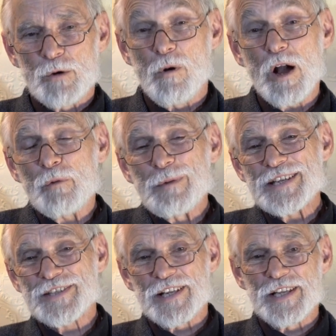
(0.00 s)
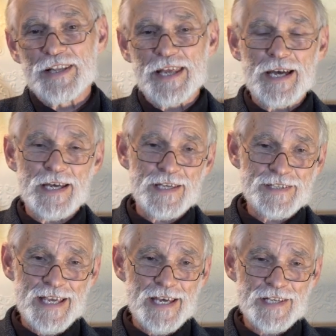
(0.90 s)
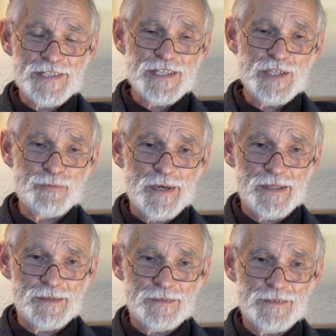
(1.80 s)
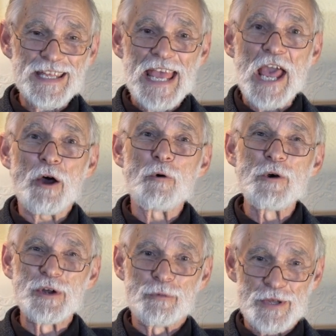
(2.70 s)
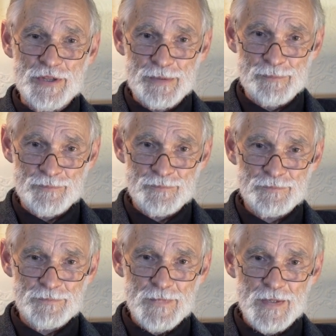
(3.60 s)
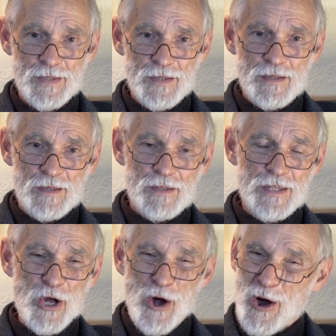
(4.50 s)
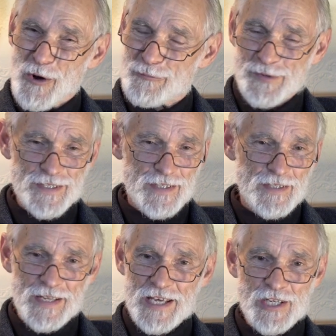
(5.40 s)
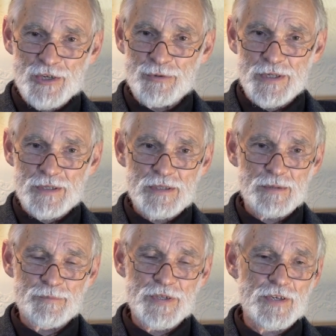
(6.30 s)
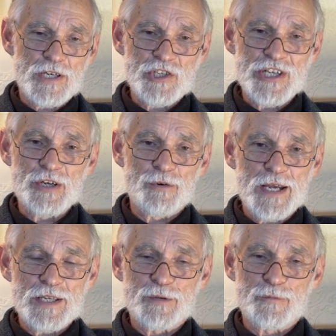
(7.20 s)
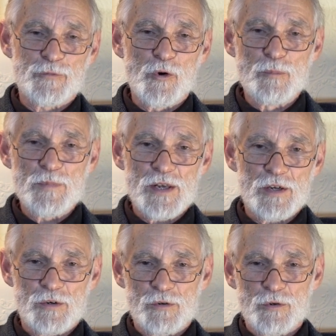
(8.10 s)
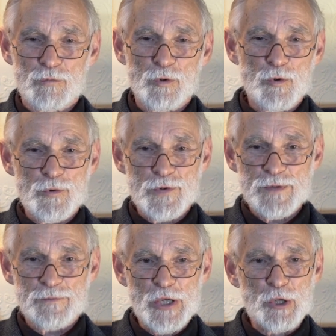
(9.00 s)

While we're still in the A's, how's this one? The algorithm. The often inadequate computer-generated formula or rules for